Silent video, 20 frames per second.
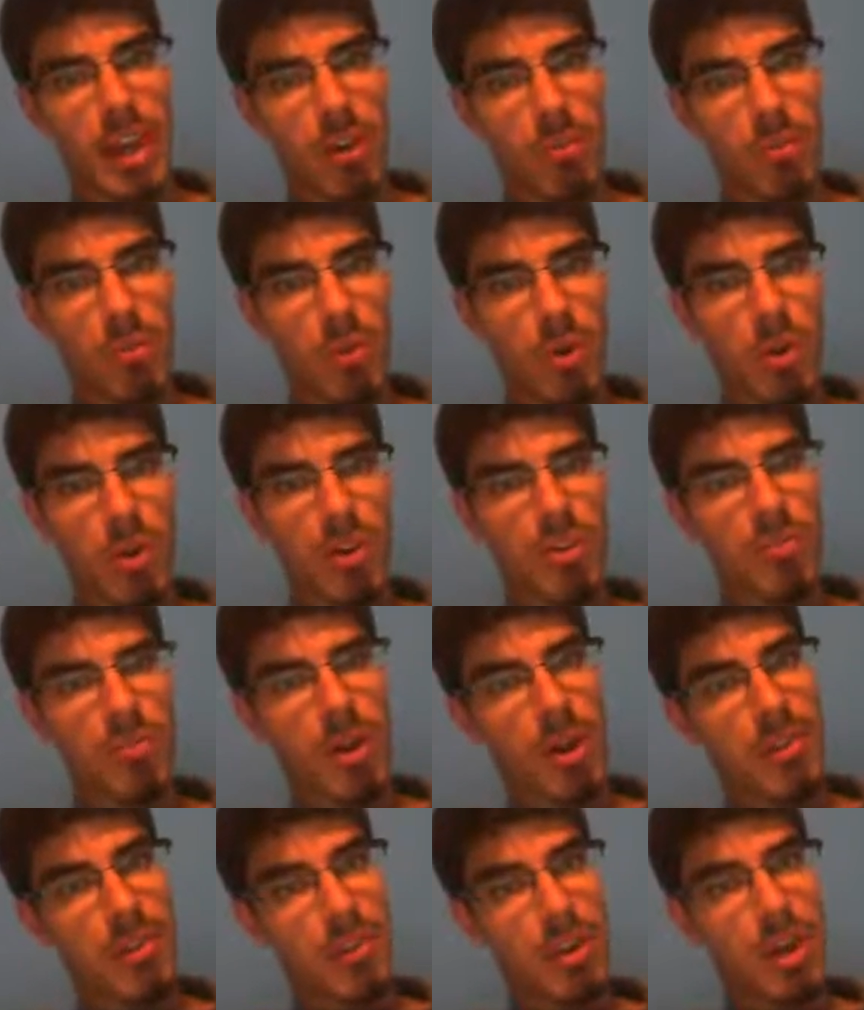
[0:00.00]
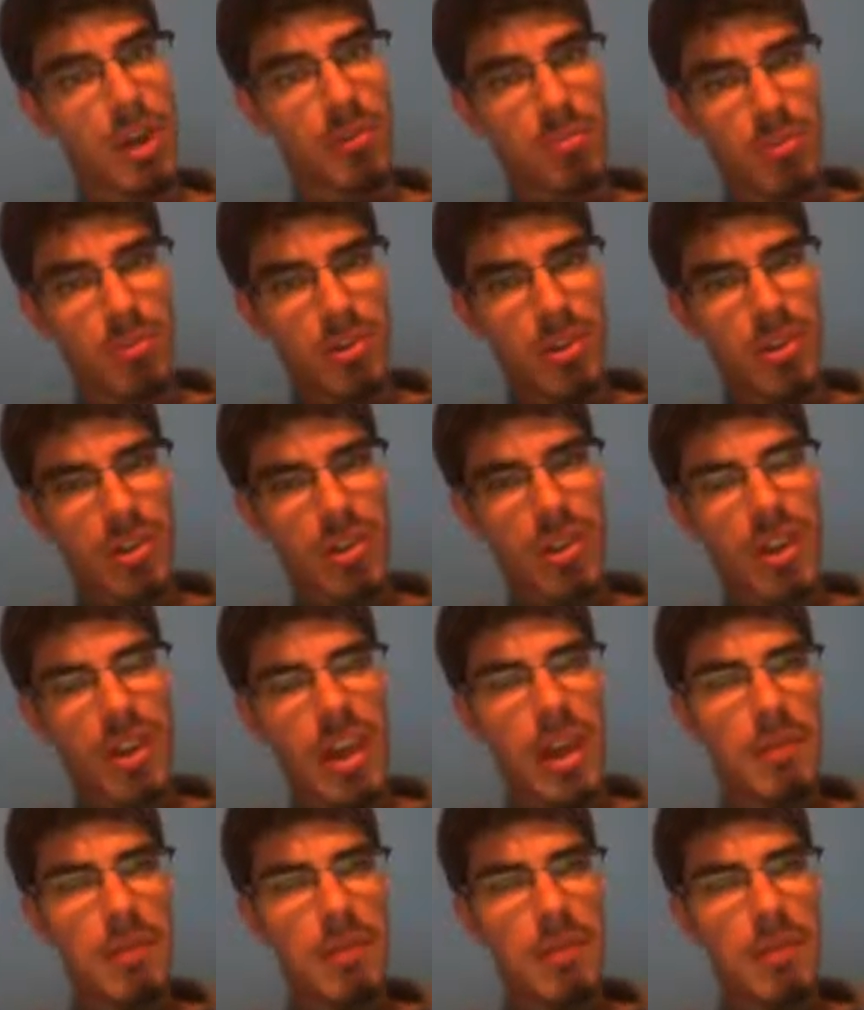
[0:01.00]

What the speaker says: outward rather than upward.